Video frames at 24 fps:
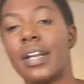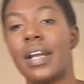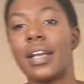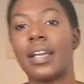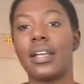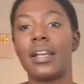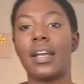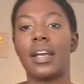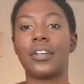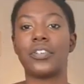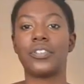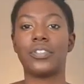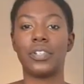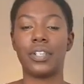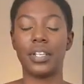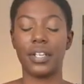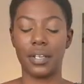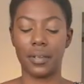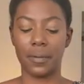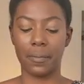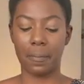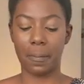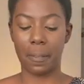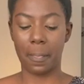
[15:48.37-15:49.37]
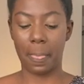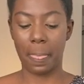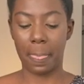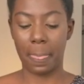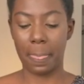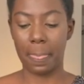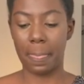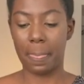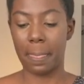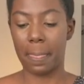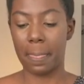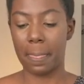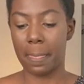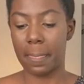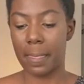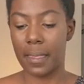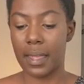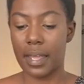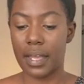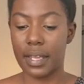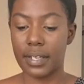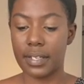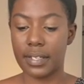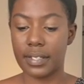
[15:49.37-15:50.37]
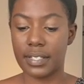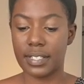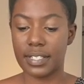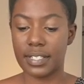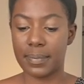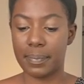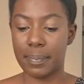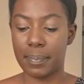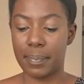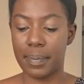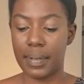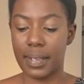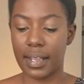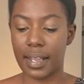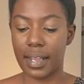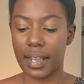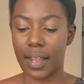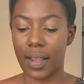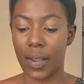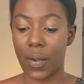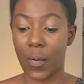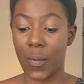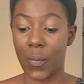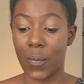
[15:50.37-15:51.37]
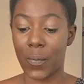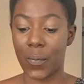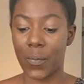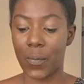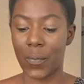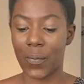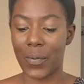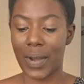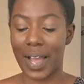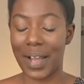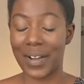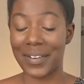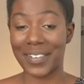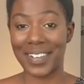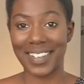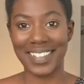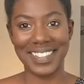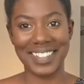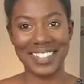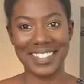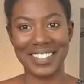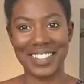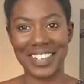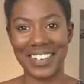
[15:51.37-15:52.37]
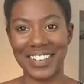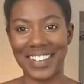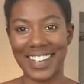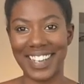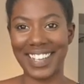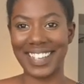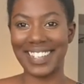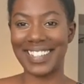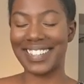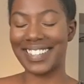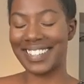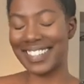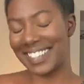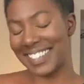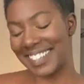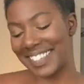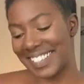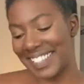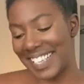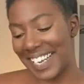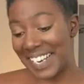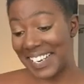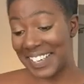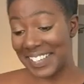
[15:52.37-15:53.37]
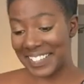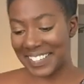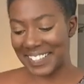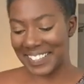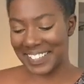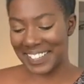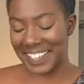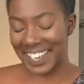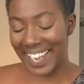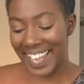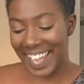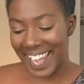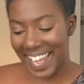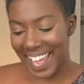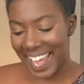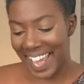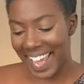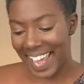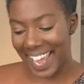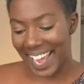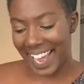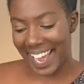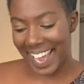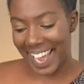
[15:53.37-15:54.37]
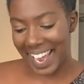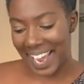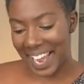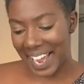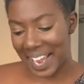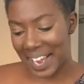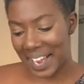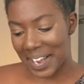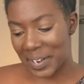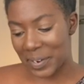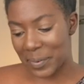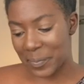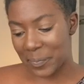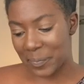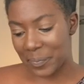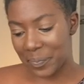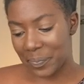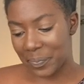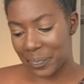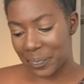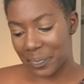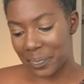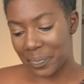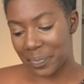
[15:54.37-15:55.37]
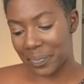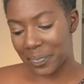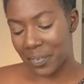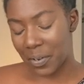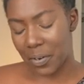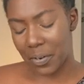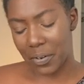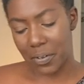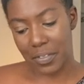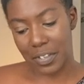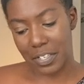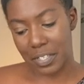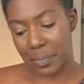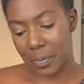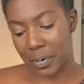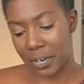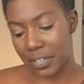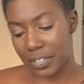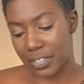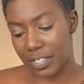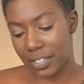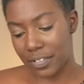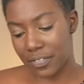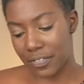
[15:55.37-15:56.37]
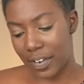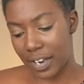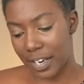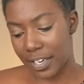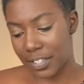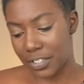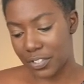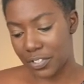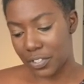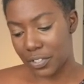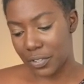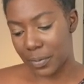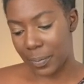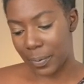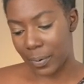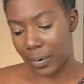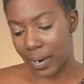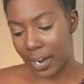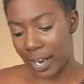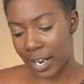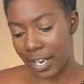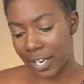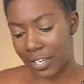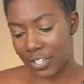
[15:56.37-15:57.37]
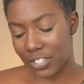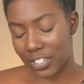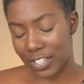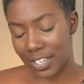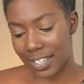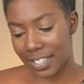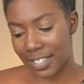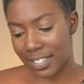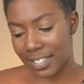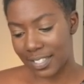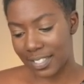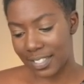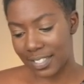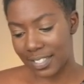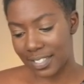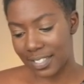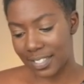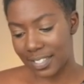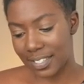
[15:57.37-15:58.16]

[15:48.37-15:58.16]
I can actually speak. Wow, the Chariot. So, oh, this person finds you precious.